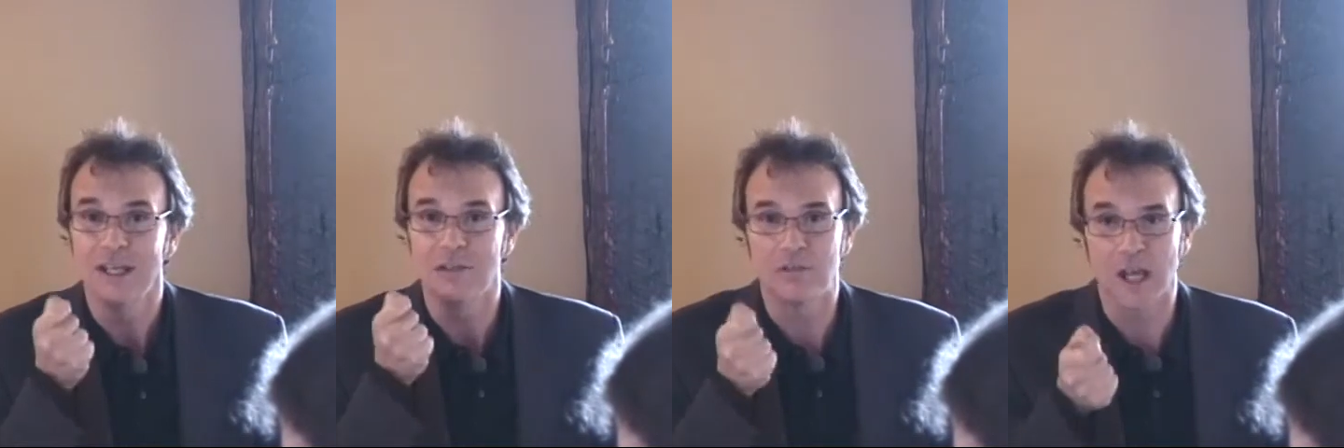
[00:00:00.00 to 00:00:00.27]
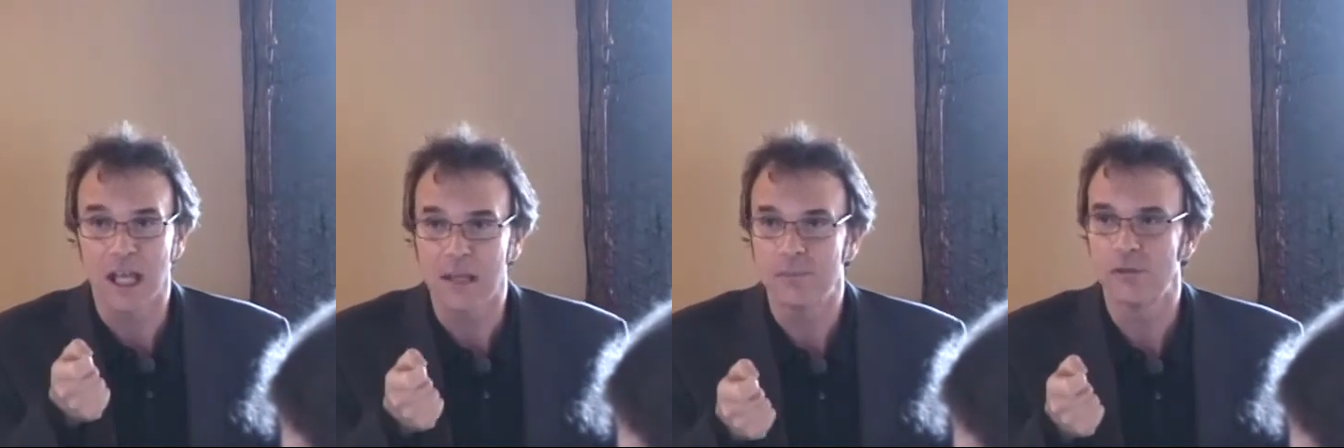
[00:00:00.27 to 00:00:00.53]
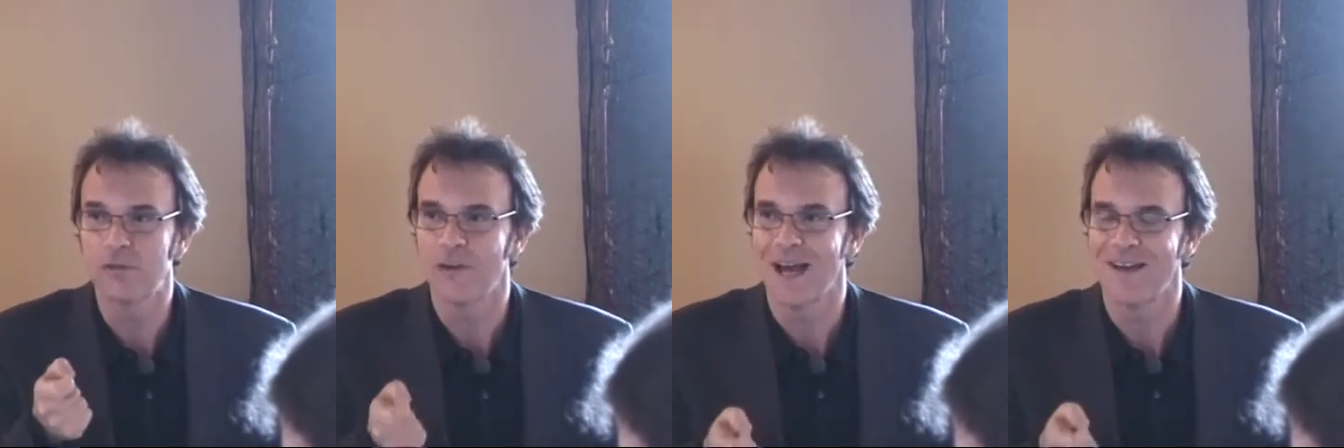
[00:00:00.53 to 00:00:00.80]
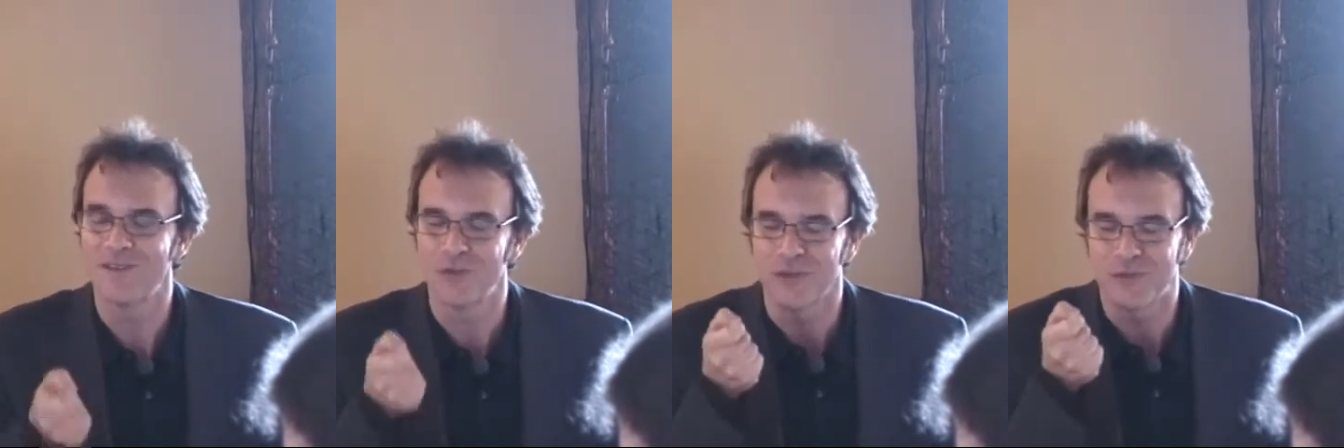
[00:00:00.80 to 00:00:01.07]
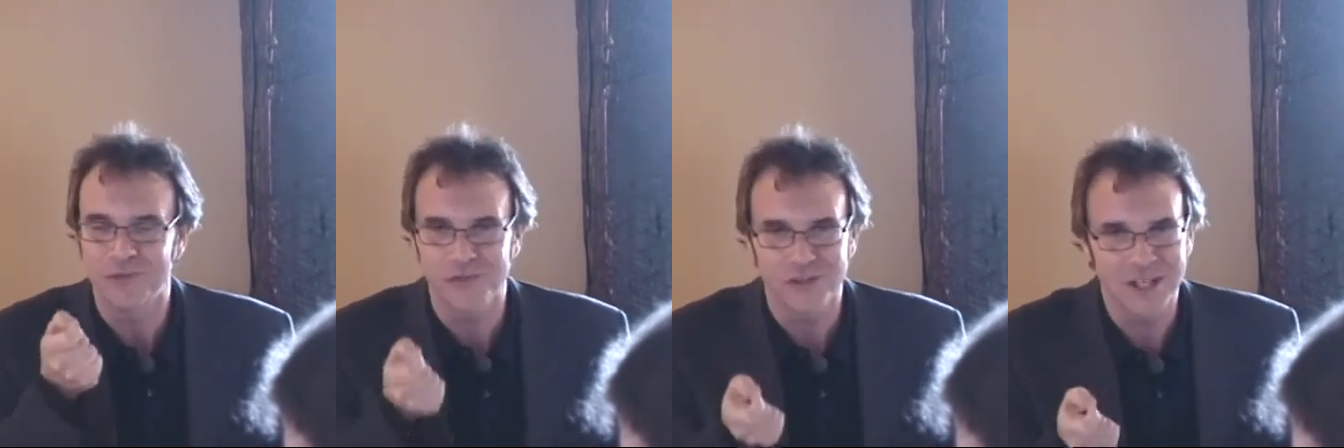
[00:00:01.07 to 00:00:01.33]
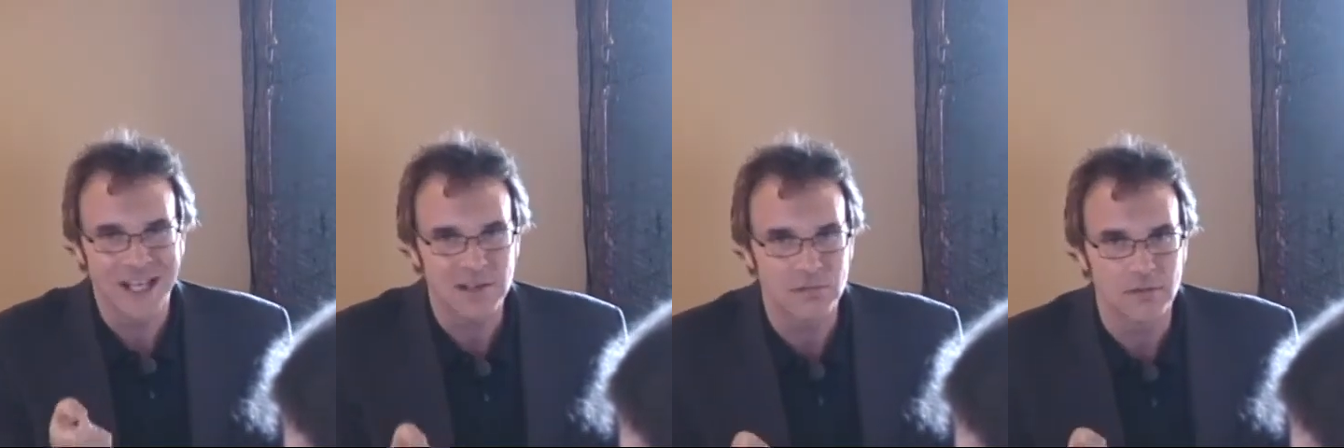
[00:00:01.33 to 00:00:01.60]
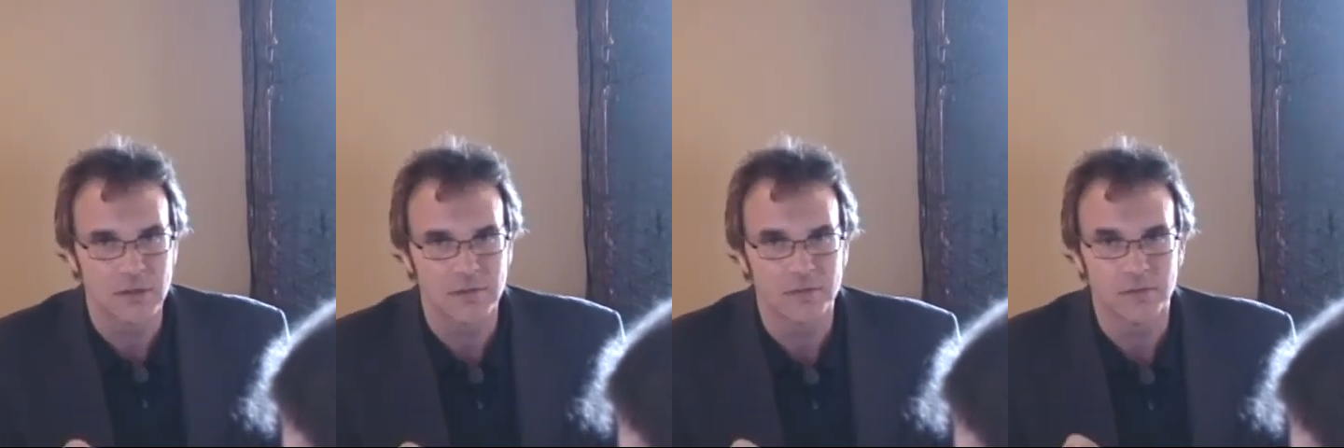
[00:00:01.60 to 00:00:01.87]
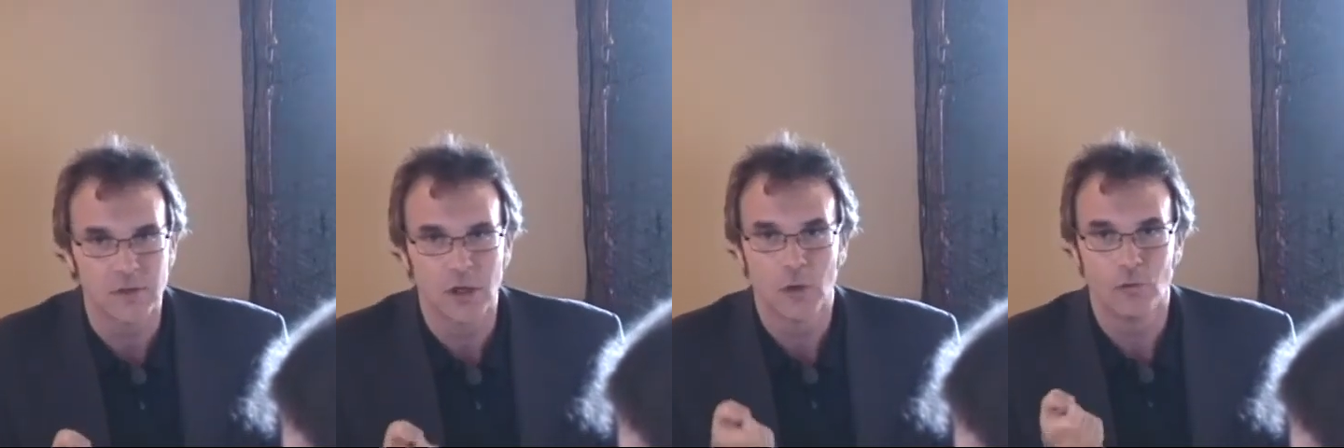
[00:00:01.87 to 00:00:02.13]
is able to have a
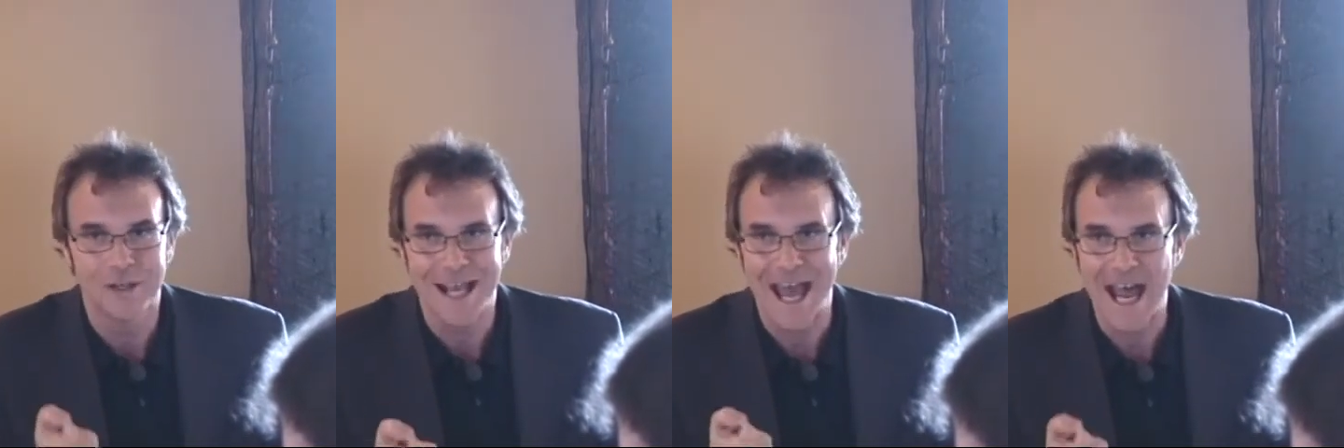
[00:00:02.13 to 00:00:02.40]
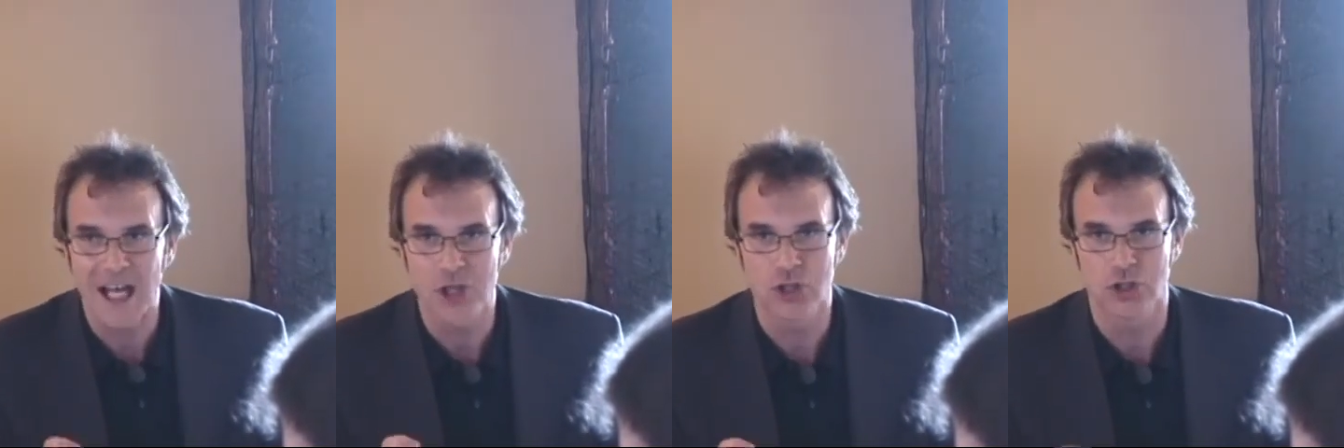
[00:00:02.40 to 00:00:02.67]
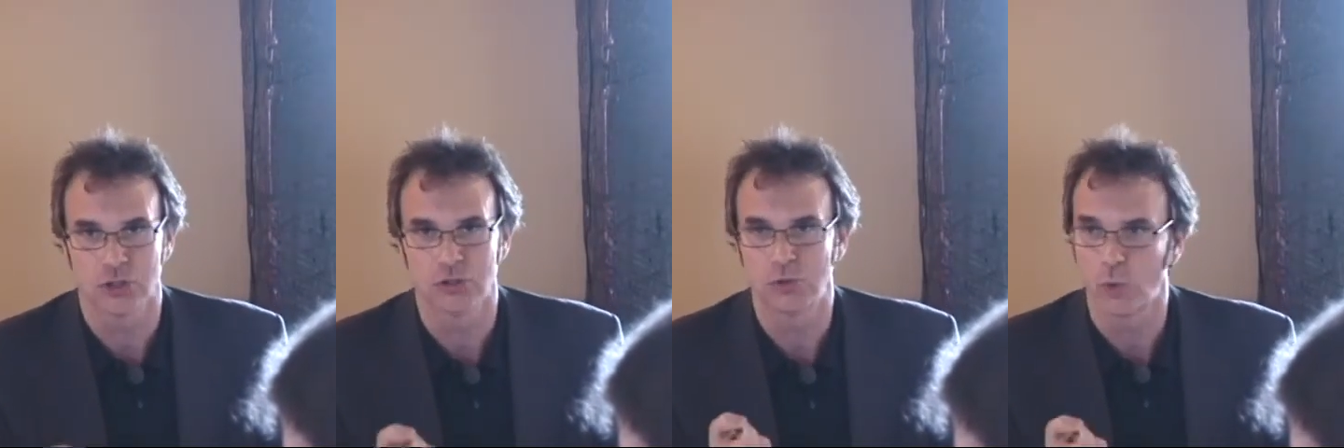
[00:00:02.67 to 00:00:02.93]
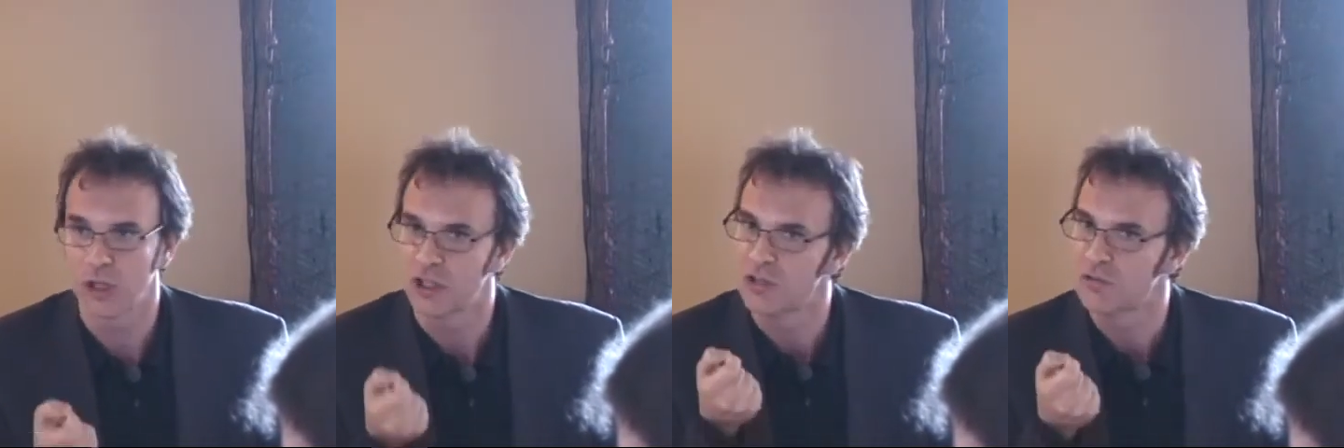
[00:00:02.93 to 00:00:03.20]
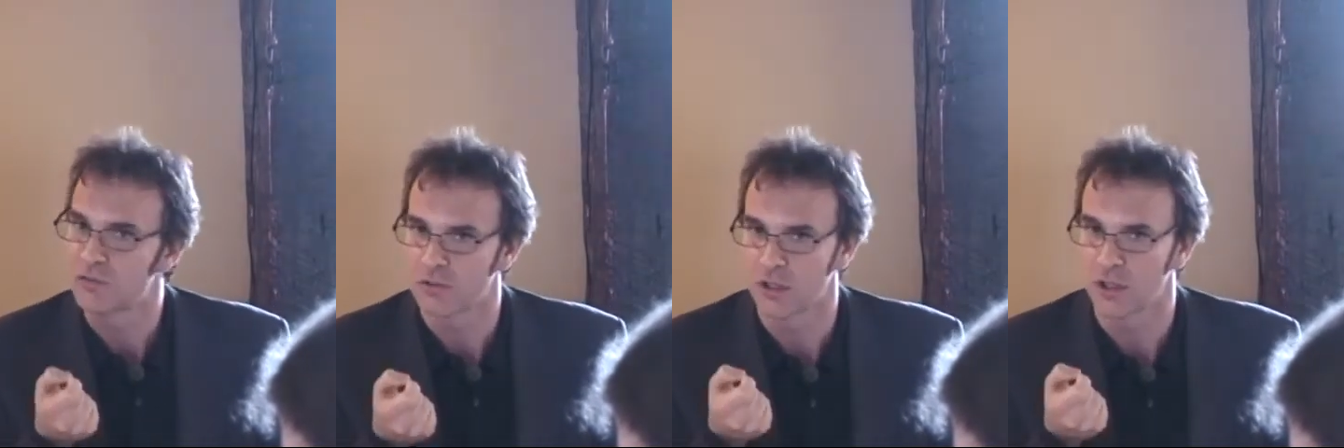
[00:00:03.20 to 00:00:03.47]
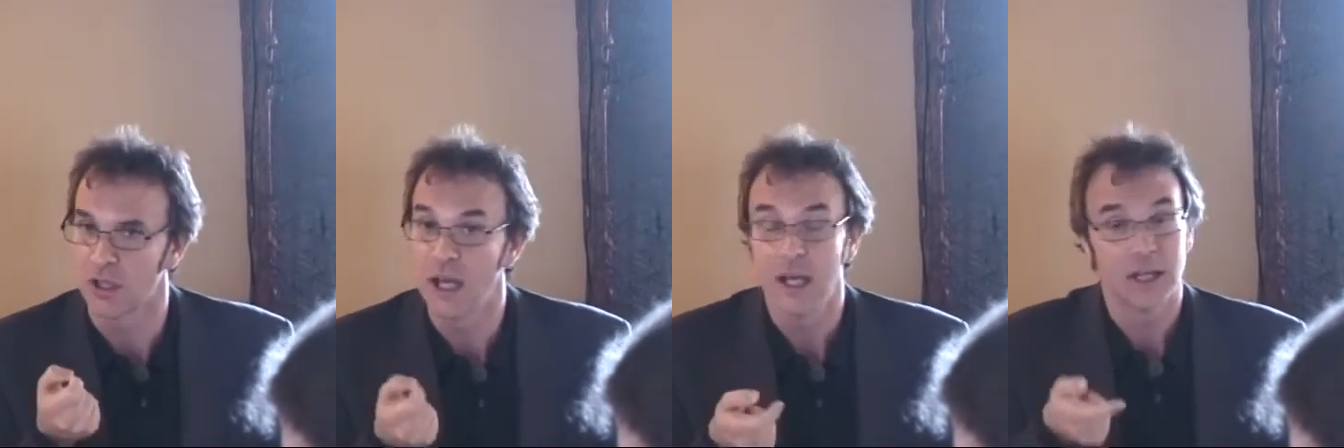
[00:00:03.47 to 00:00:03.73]
reflexive reaction to what he's seeing.